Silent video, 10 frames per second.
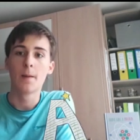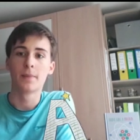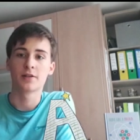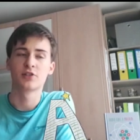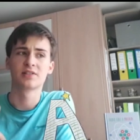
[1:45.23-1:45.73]

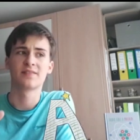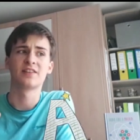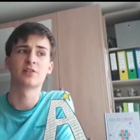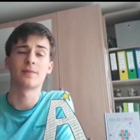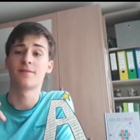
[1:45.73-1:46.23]
but as soon as I
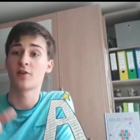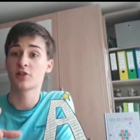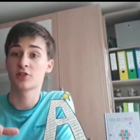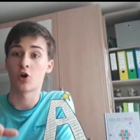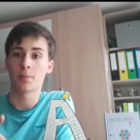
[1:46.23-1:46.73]
finished my
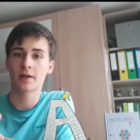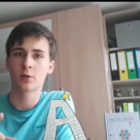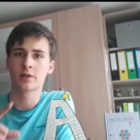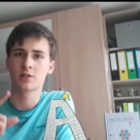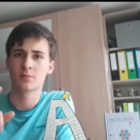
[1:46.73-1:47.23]
first
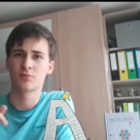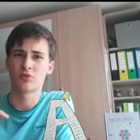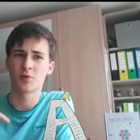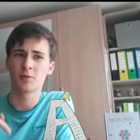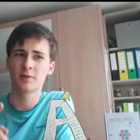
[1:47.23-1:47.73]
topic, which
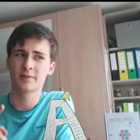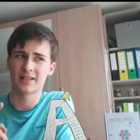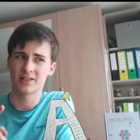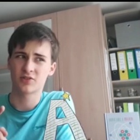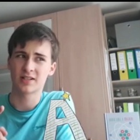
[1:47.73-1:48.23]
probably was
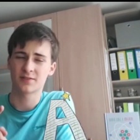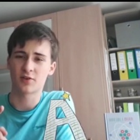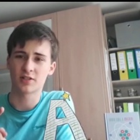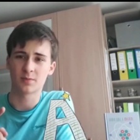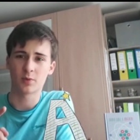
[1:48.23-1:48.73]
history as
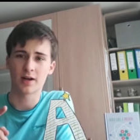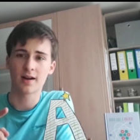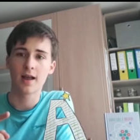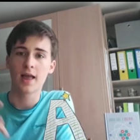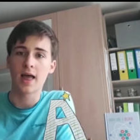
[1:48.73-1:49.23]
far as I'm aware,